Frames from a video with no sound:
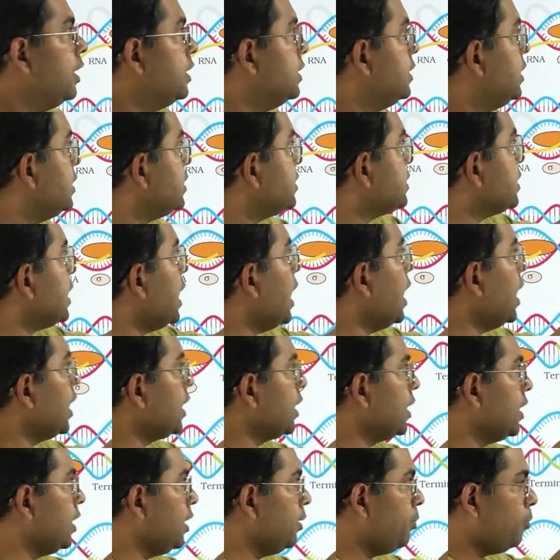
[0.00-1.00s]
This
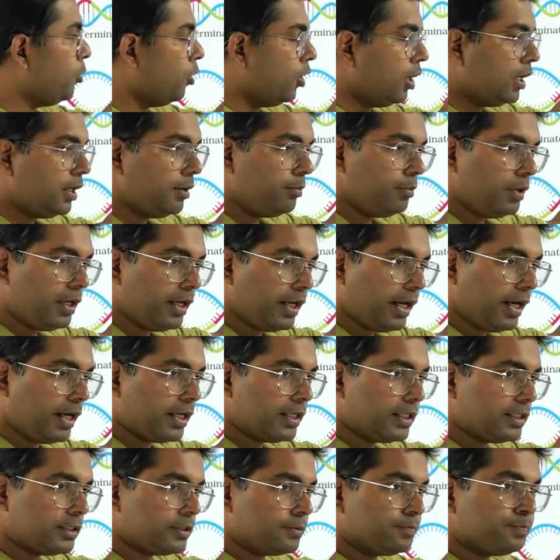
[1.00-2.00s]
RNA
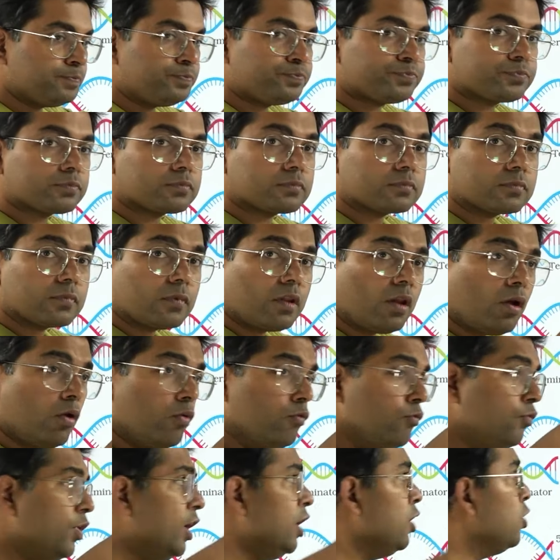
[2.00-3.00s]
polymerase
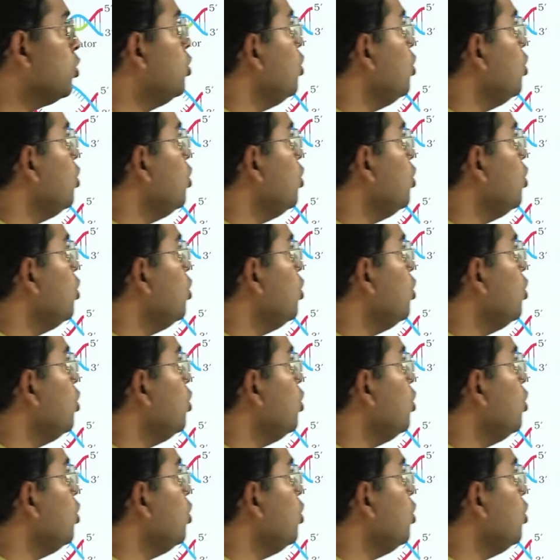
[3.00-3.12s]
will